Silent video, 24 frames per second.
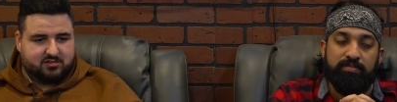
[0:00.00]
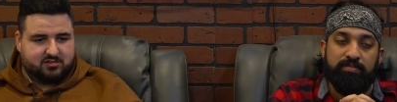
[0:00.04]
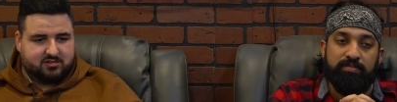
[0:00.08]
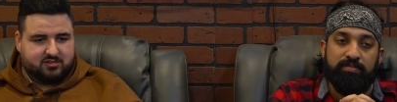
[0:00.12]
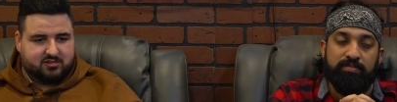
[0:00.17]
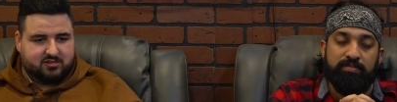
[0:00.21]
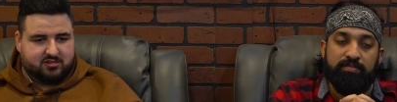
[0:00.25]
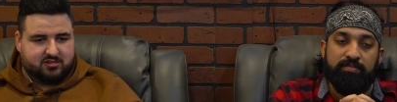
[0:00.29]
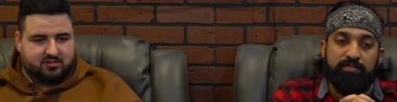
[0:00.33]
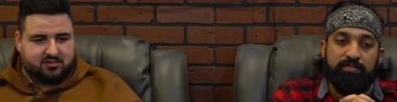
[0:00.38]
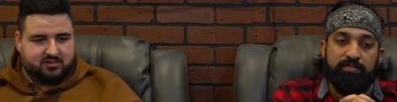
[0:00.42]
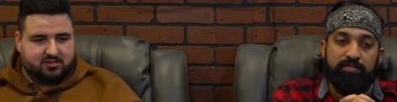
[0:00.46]

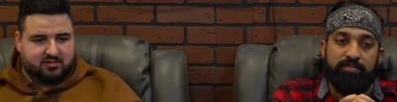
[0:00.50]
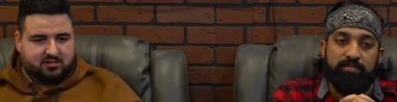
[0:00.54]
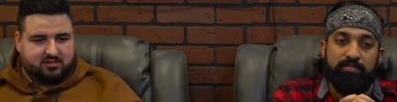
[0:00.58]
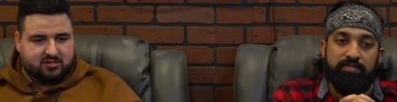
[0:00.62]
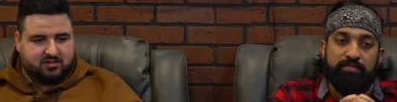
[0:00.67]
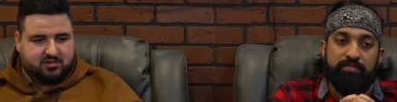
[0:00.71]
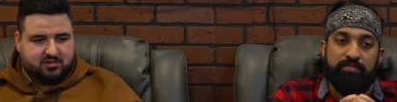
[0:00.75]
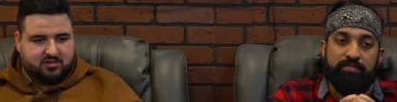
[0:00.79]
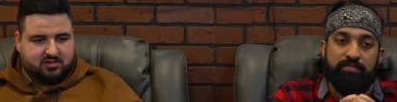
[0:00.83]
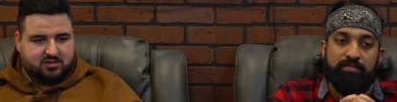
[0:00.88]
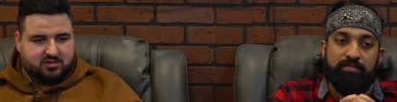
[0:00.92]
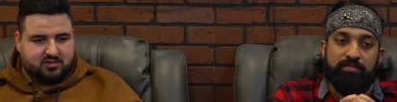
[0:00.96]

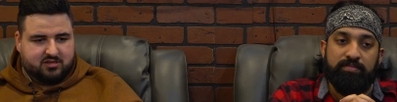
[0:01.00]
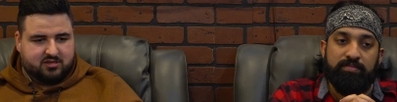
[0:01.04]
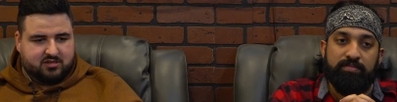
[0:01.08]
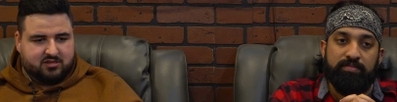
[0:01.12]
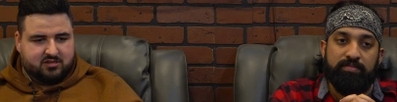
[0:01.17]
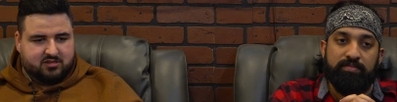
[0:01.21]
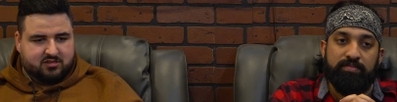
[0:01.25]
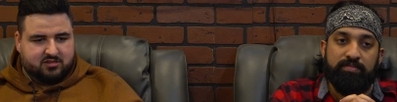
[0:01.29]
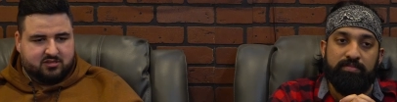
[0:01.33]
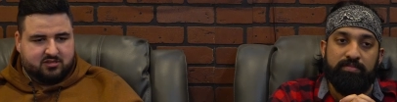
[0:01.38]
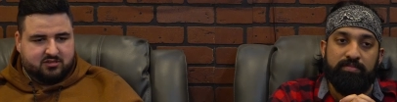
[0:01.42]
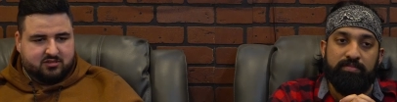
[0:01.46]

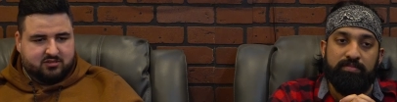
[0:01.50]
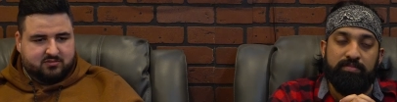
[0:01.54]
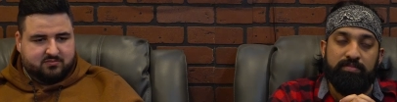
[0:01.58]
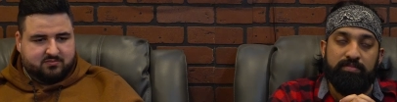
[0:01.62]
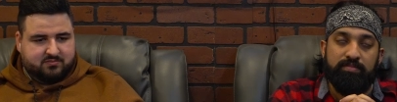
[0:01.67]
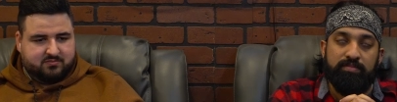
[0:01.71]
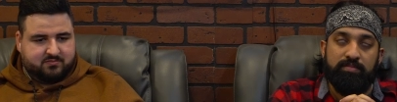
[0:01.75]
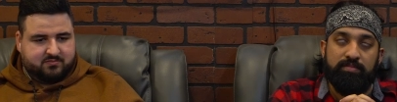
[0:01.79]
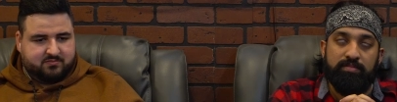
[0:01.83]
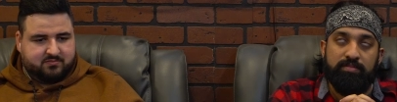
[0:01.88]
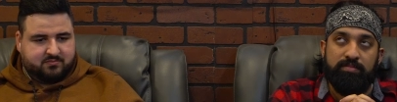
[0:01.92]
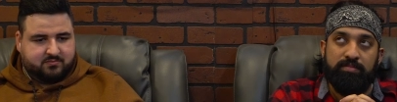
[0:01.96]

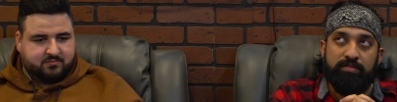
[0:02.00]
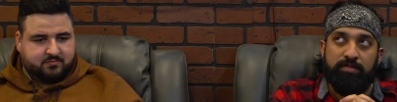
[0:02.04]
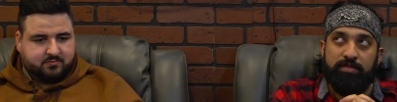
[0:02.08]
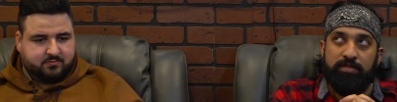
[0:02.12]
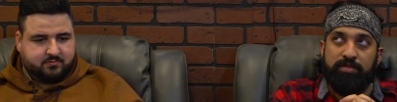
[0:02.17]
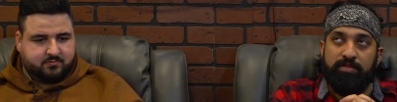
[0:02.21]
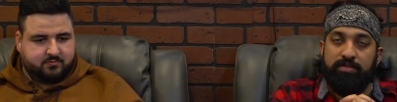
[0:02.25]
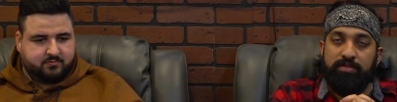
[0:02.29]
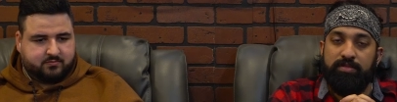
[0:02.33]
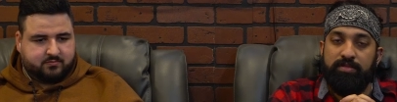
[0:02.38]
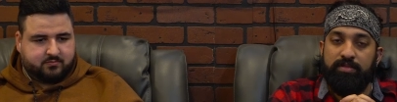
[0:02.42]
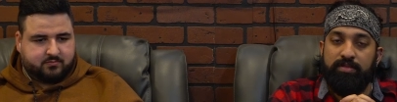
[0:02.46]

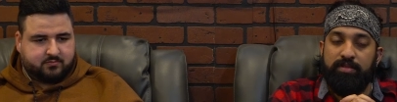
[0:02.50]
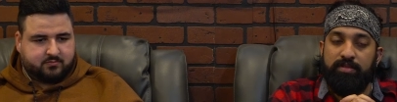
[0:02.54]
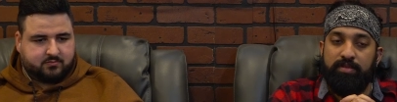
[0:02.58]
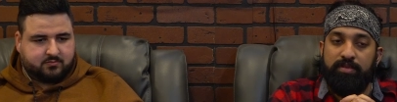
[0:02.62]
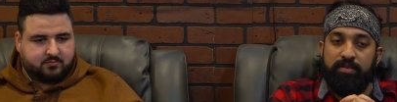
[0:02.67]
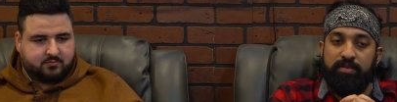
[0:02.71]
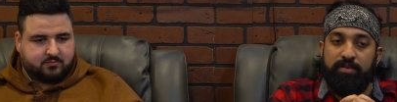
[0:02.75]
Nothing is said.